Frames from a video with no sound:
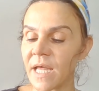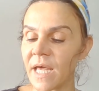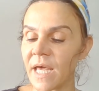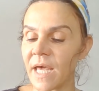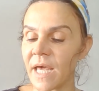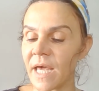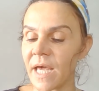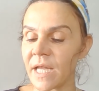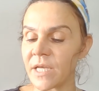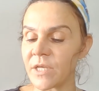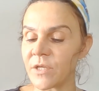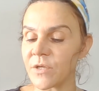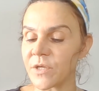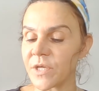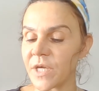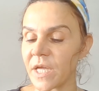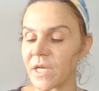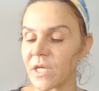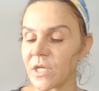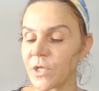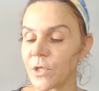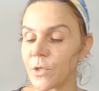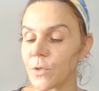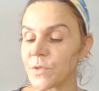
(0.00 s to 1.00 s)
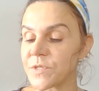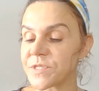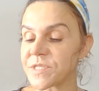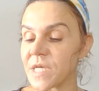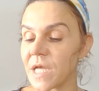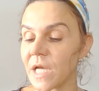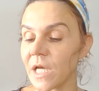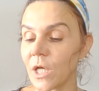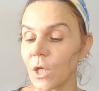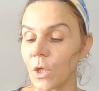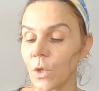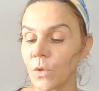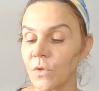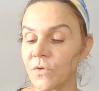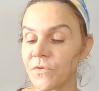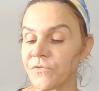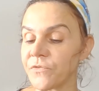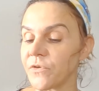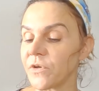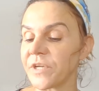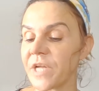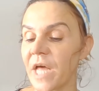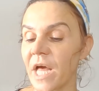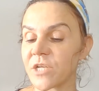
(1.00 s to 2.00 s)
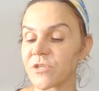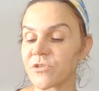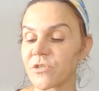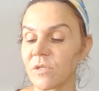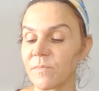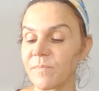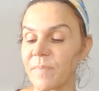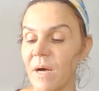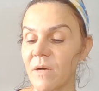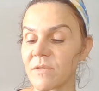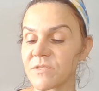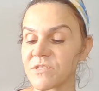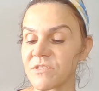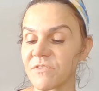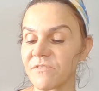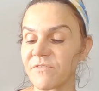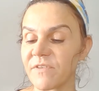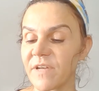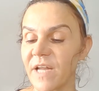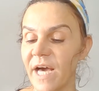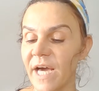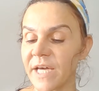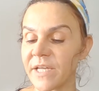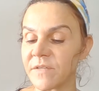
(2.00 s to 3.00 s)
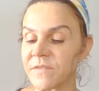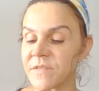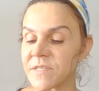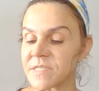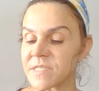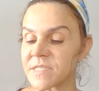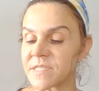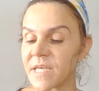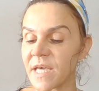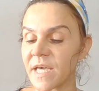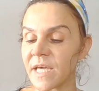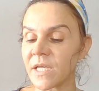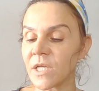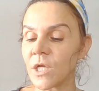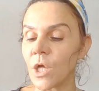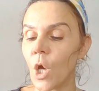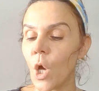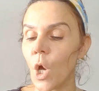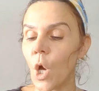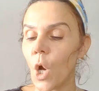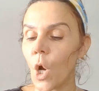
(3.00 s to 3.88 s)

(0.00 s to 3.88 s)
and you can use alone for a natural bounce of light on the skin,